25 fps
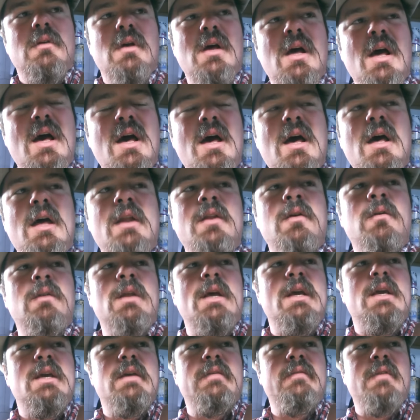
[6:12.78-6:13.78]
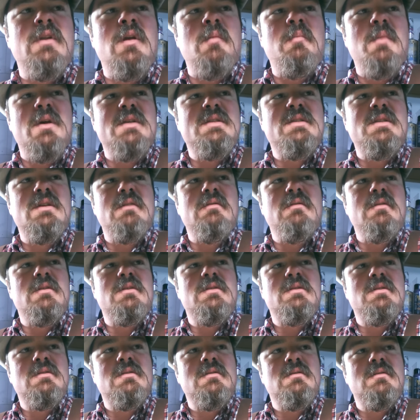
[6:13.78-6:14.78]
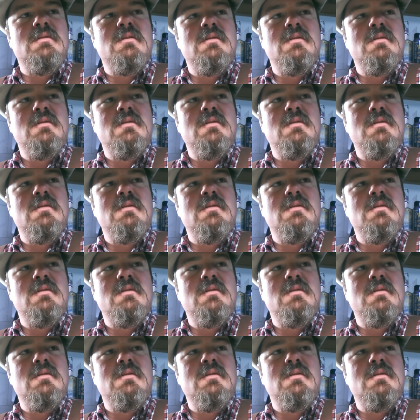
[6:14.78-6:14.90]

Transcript: I don't like giving up my secrets.